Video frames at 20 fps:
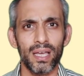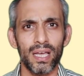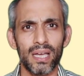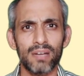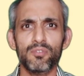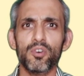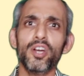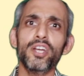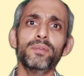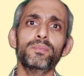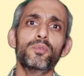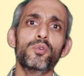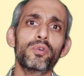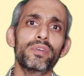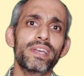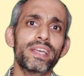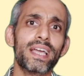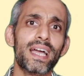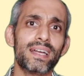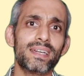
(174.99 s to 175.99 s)
Avoid
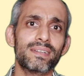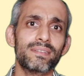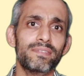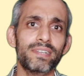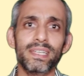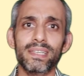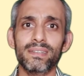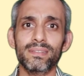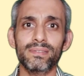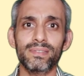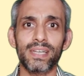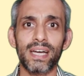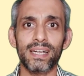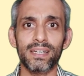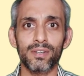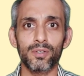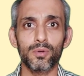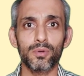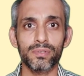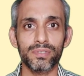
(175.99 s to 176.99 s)
boring activities
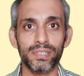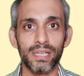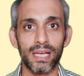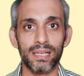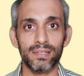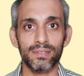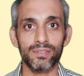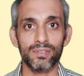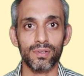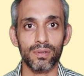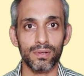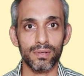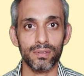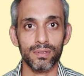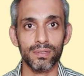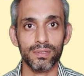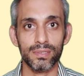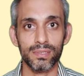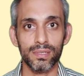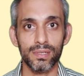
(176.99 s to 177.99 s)
that don't challenge
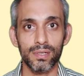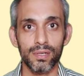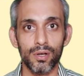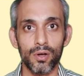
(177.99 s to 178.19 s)
learners